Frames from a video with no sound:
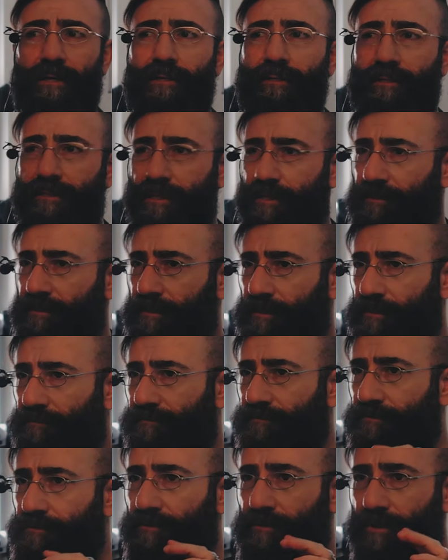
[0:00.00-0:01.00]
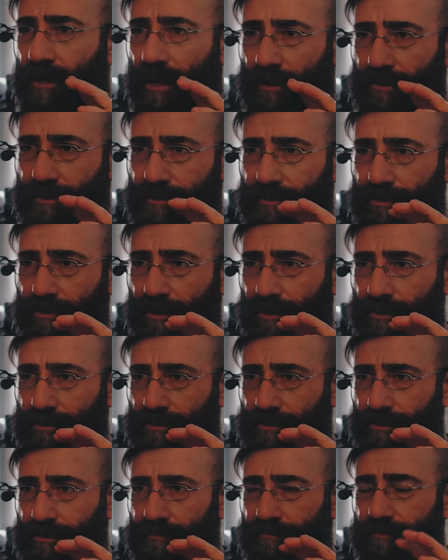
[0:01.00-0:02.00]
sensitive to current
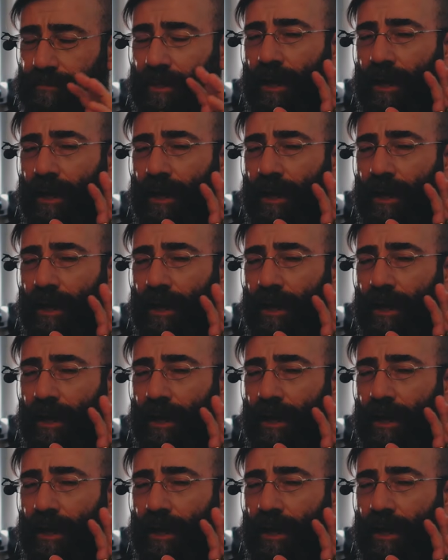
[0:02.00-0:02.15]
changes.